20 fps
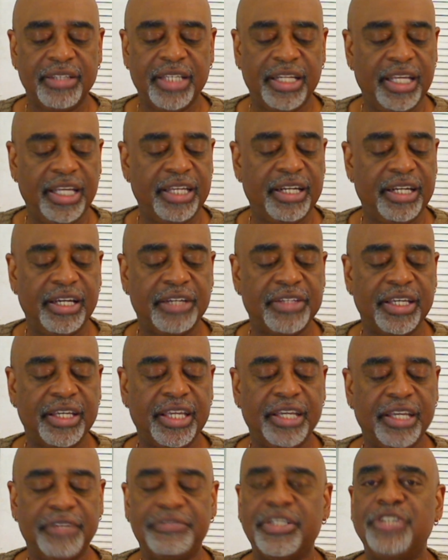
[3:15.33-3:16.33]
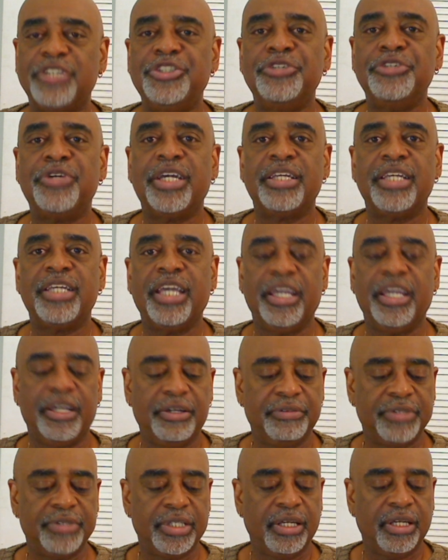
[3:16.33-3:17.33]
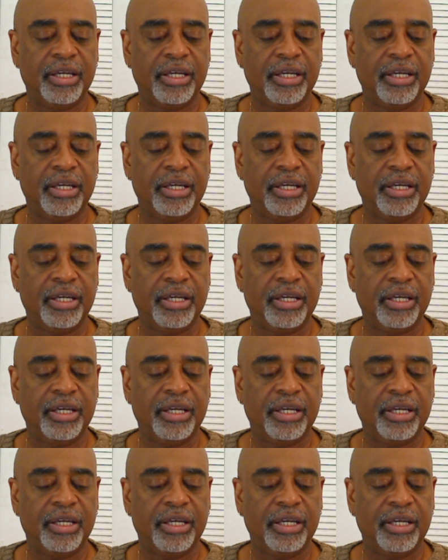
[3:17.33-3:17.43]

than any other gift that you can give.